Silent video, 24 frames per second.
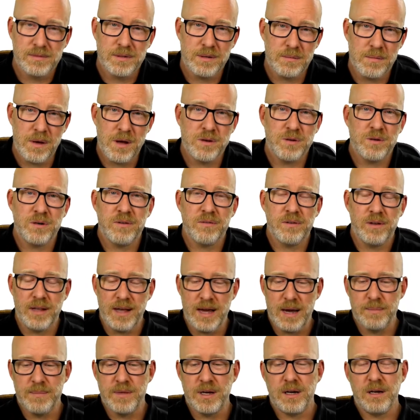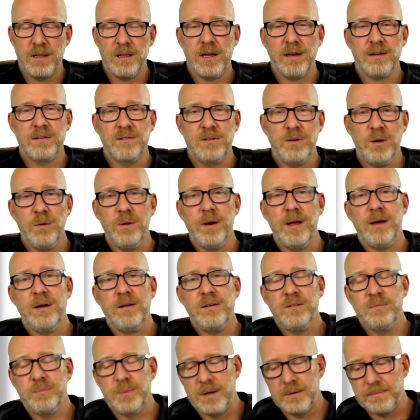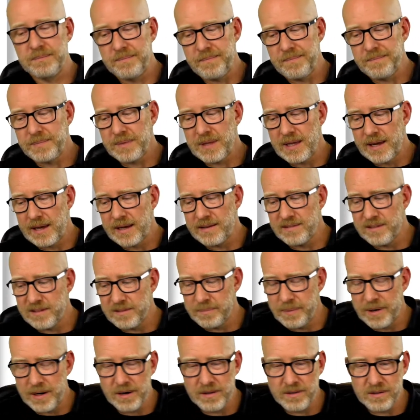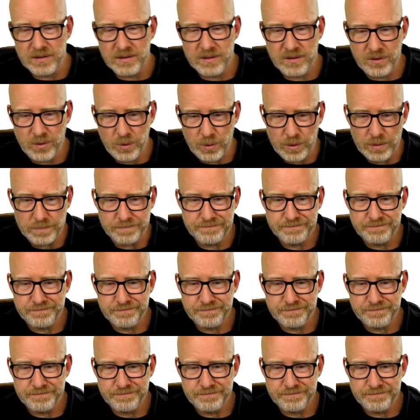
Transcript: I'm not sure of a lab that collects toenails, but I guess it's better than stool.